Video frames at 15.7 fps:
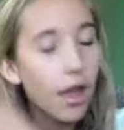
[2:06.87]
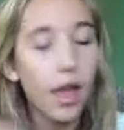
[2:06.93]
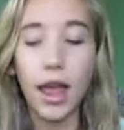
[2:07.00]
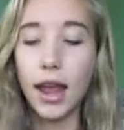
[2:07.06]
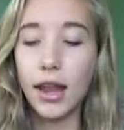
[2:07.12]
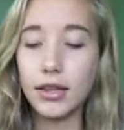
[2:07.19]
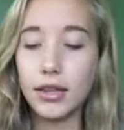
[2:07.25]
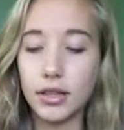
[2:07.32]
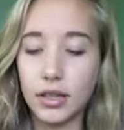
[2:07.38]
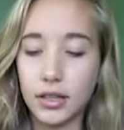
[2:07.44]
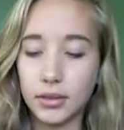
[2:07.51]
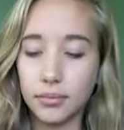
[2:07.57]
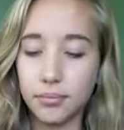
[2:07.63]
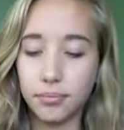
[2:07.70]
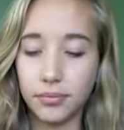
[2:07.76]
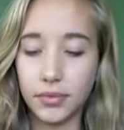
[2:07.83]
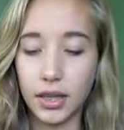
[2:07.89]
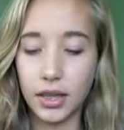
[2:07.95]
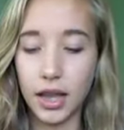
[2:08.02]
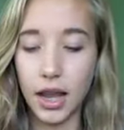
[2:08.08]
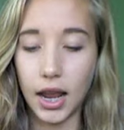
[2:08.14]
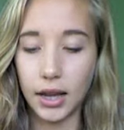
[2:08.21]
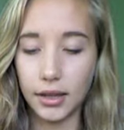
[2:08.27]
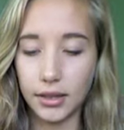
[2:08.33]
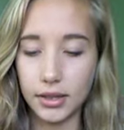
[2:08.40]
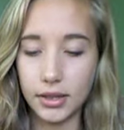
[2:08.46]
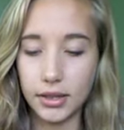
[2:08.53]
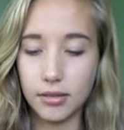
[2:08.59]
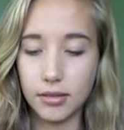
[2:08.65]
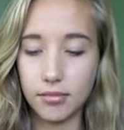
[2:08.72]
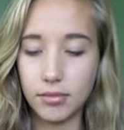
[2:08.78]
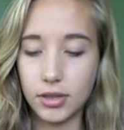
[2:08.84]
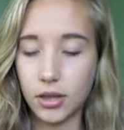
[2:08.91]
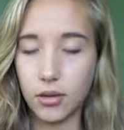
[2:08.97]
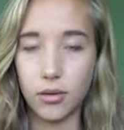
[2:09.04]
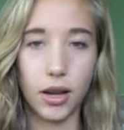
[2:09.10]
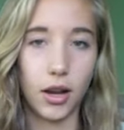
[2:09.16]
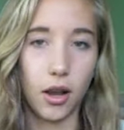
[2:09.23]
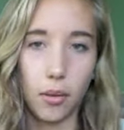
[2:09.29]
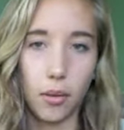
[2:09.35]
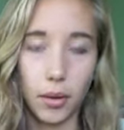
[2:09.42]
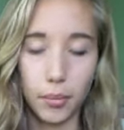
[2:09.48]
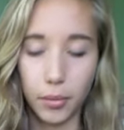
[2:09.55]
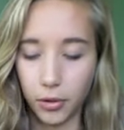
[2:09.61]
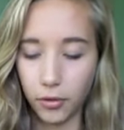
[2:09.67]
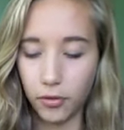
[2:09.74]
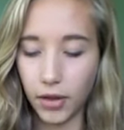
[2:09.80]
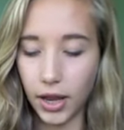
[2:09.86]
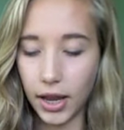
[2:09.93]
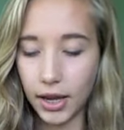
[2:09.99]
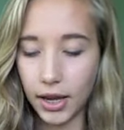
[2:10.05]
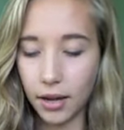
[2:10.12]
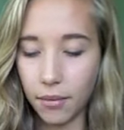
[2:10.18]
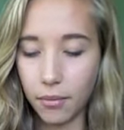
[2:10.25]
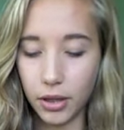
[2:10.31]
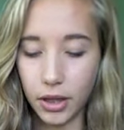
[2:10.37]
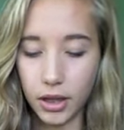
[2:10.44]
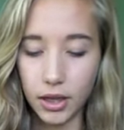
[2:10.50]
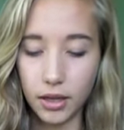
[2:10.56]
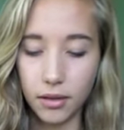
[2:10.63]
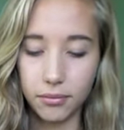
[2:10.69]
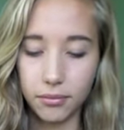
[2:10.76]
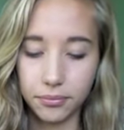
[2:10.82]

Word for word: and um, yeah, so I got waterproof, and I really